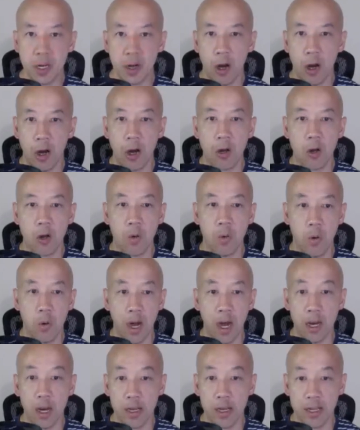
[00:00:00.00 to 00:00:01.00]
call
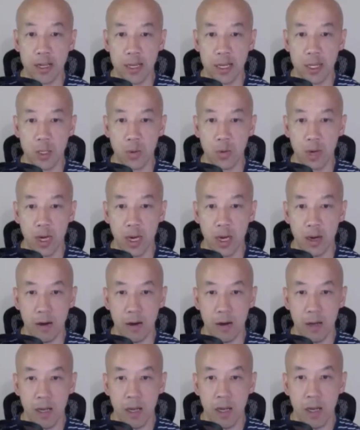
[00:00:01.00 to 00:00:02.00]
quality as
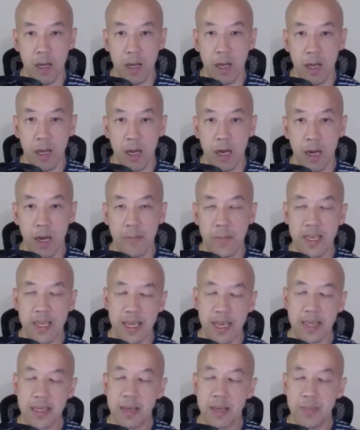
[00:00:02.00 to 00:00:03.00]
well, because
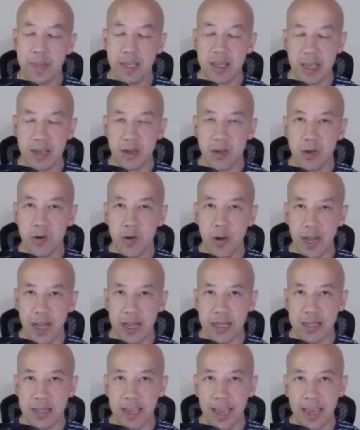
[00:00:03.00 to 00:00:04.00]
that's something that Google
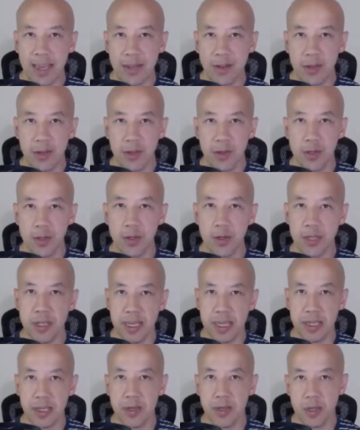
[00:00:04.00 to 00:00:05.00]
Ads can't do. So you
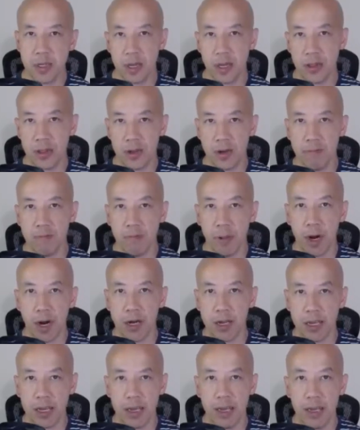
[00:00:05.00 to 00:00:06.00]
need to use a
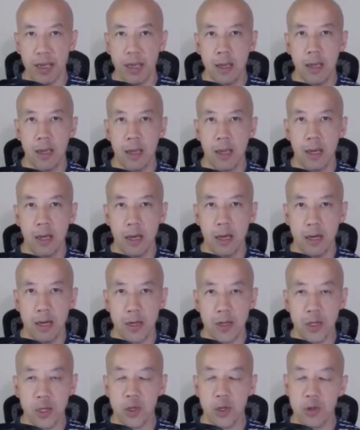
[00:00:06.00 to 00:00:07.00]
third-party
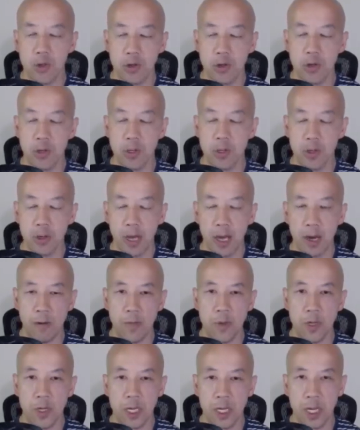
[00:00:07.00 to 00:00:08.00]
tool to
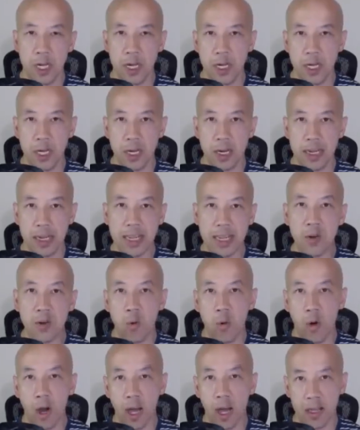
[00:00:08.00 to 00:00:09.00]
help you judge lead
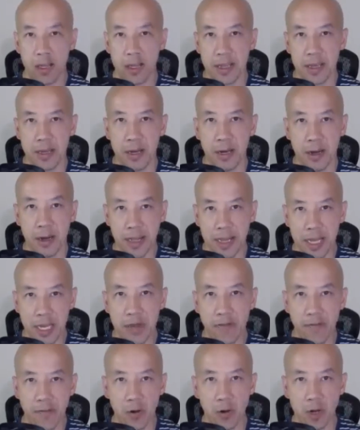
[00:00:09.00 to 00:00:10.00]
quality on
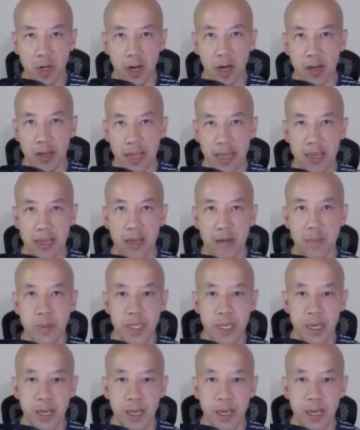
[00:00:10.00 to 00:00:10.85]
each phone call that comes